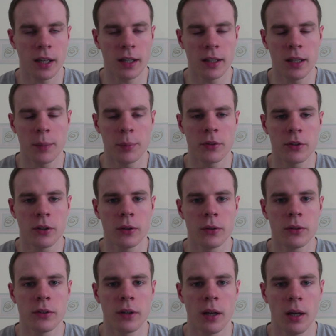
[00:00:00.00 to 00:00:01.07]

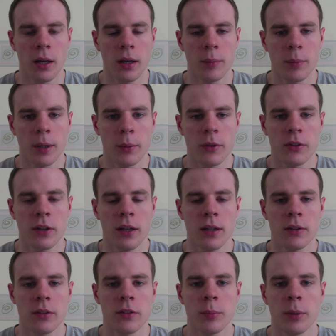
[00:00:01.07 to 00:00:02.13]
episode, I was
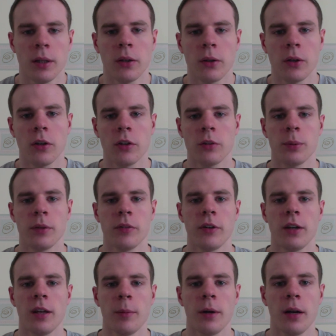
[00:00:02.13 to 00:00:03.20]
sent to my local hospital for
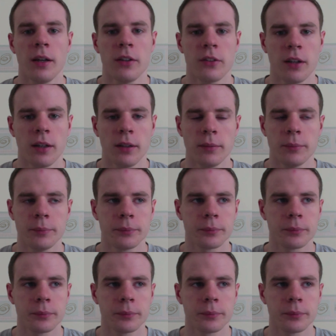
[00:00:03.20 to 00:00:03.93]
an MRI scan.